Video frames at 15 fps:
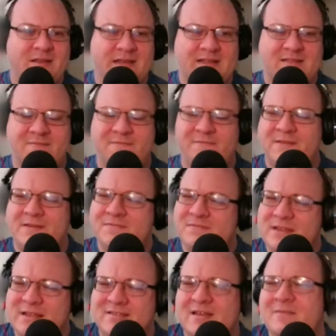written in like the
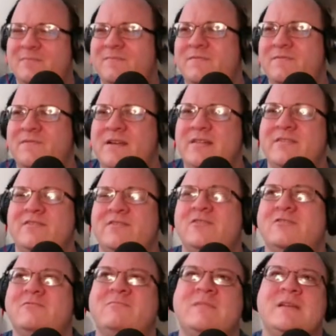50s, I'm fairly
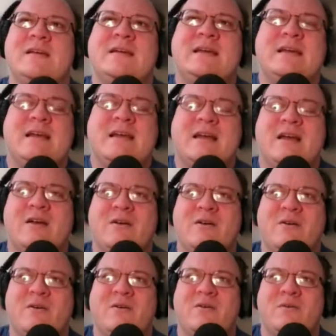certain,
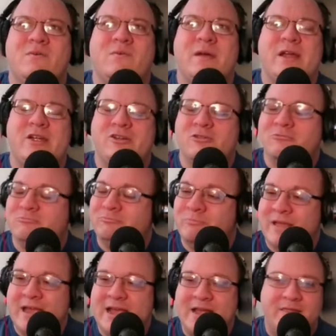where,
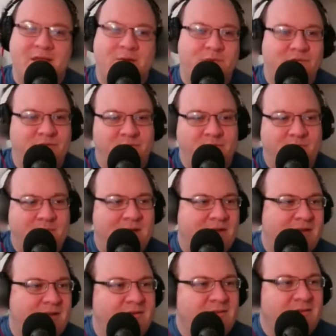hey, there was a
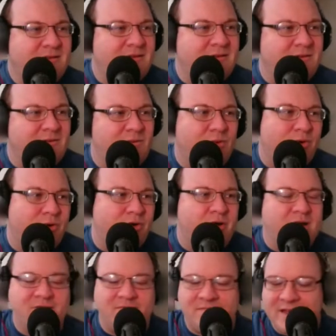rebellion
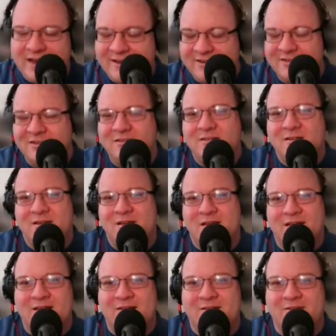or an invasion
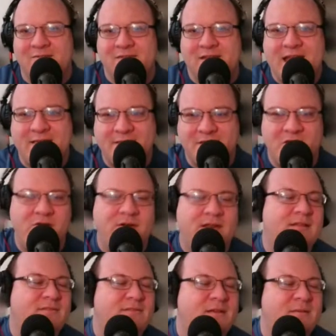of the
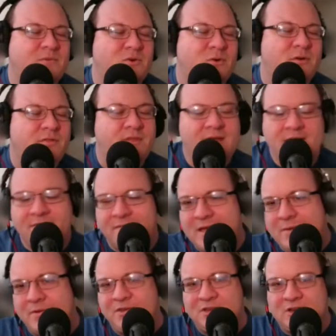Caledonians up north.
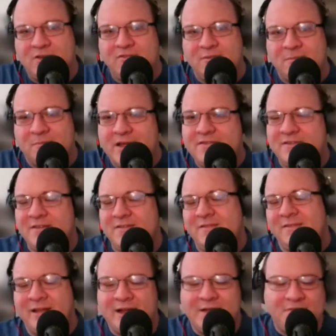They went to go suppress
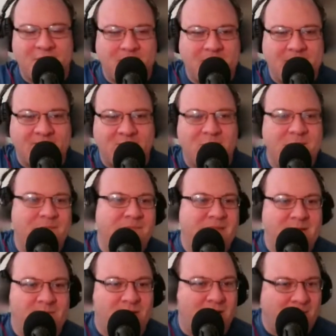it. They got their butts whooped.
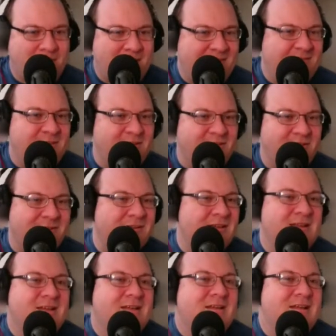They were all
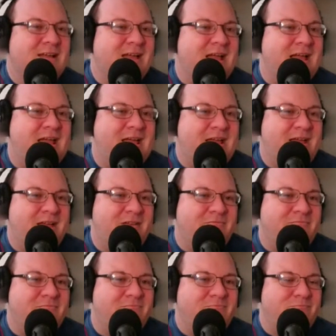massacred.
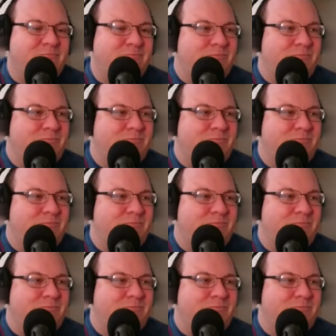And